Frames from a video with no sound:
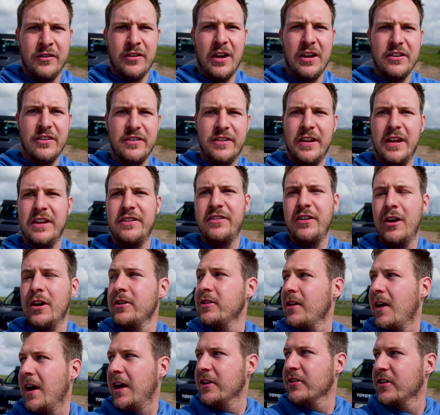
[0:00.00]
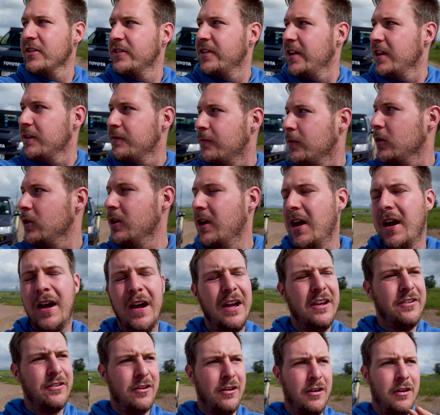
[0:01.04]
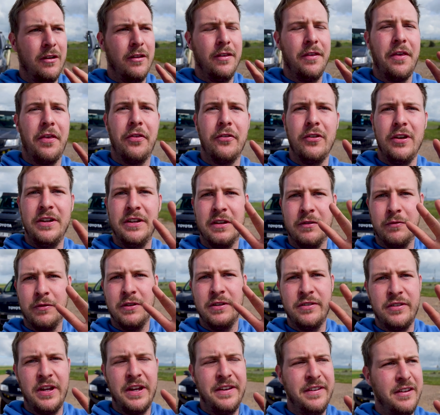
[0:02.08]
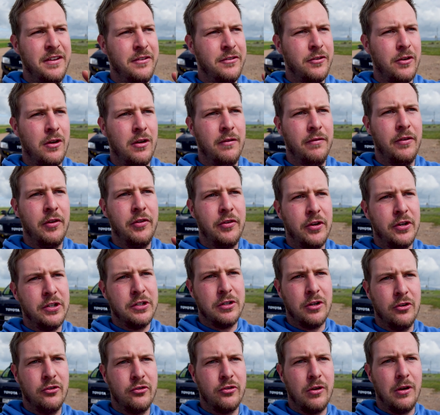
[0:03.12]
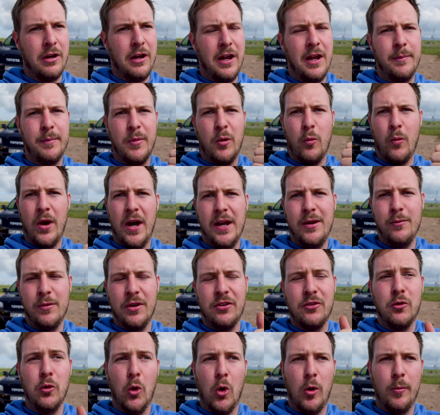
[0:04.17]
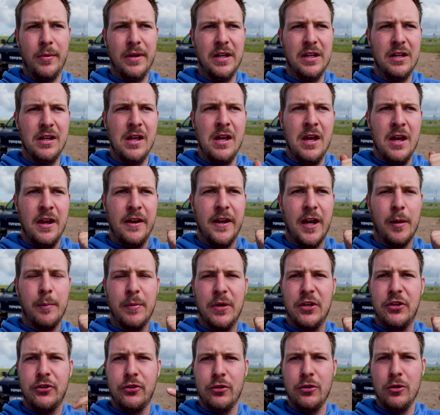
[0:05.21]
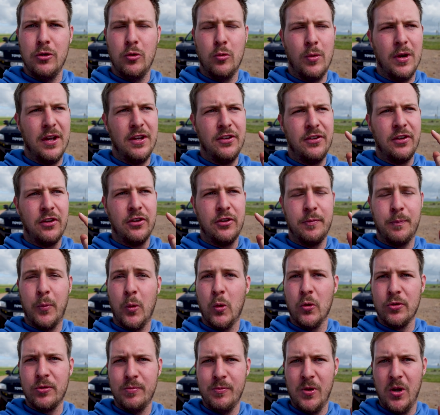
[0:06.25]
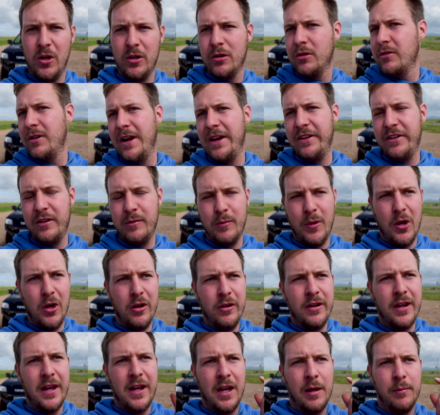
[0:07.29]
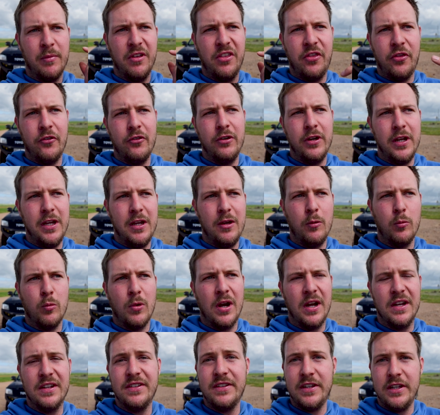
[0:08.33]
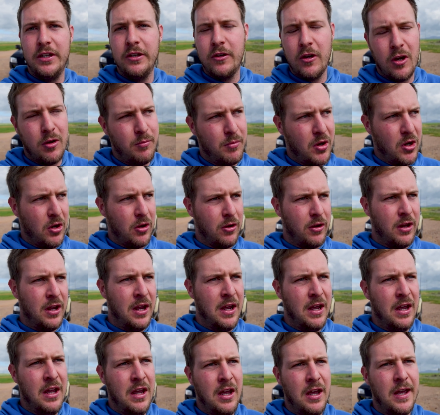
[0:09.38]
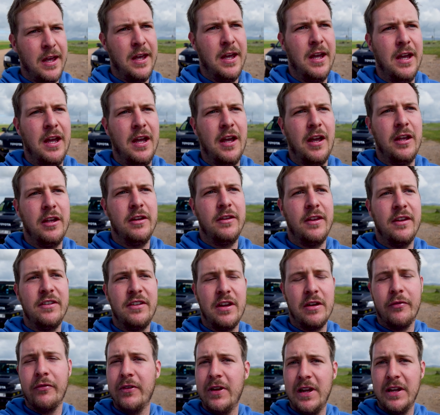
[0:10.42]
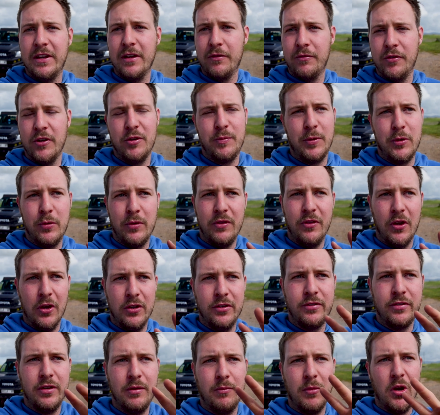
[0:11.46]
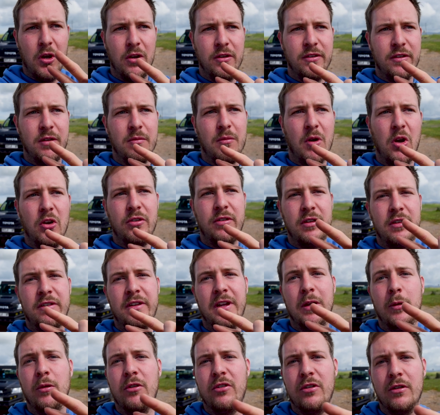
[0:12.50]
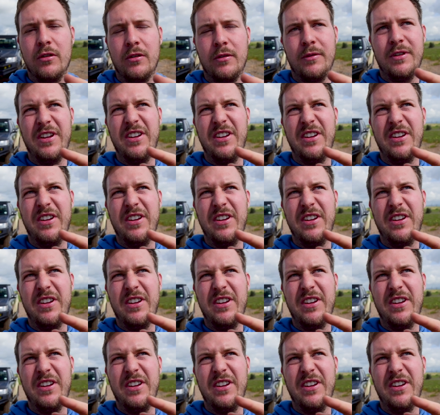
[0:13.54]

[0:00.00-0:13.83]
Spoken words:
just did a 0 to 100 test for you guys on the 3 different settings of the throttle controller. Number 1 was normal, number 2 was sports mode or racing mode, and number 3 was eco mode. There's definitely a difference between those 3 modes. The most distinguishable